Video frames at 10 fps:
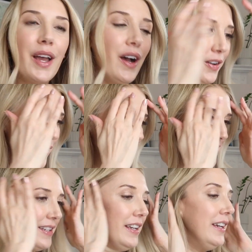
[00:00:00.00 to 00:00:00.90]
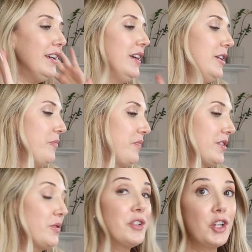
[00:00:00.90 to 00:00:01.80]
All right.
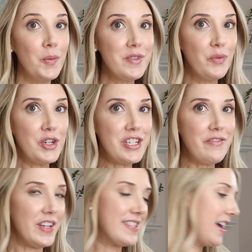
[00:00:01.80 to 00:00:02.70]
So in terms of what she fits,